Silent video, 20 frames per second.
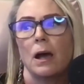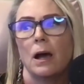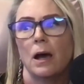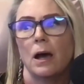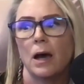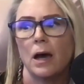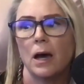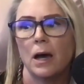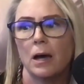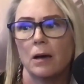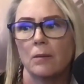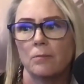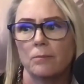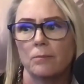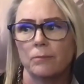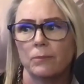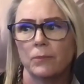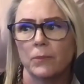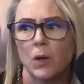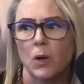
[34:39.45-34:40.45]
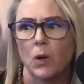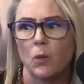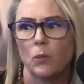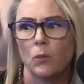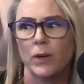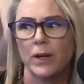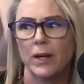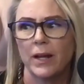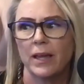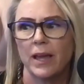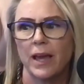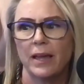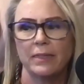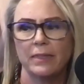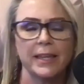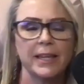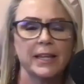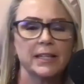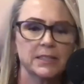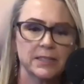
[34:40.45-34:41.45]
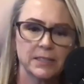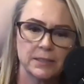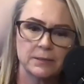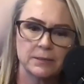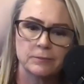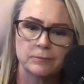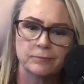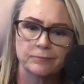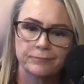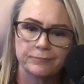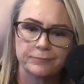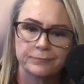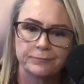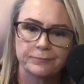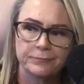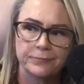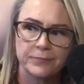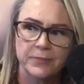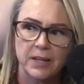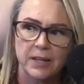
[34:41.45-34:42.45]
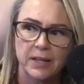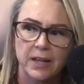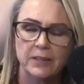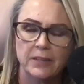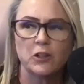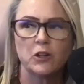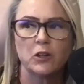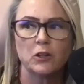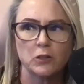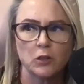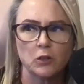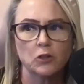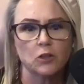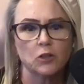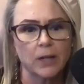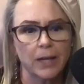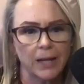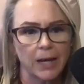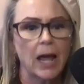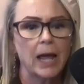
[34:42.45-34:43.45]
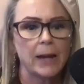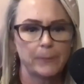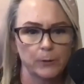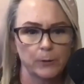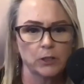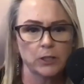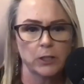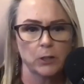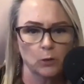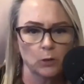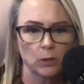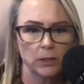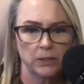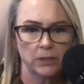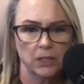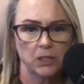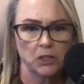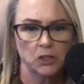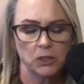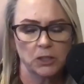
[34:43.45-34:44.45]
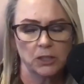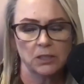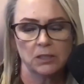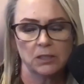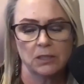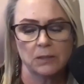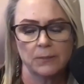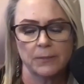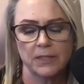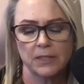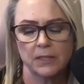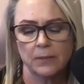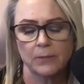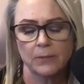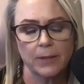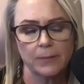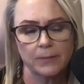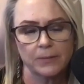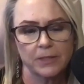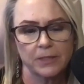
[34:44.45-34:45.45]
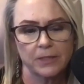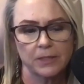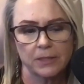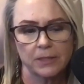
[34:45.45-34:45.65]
When I think those are kind of hyper generalizations. I mean, sometimes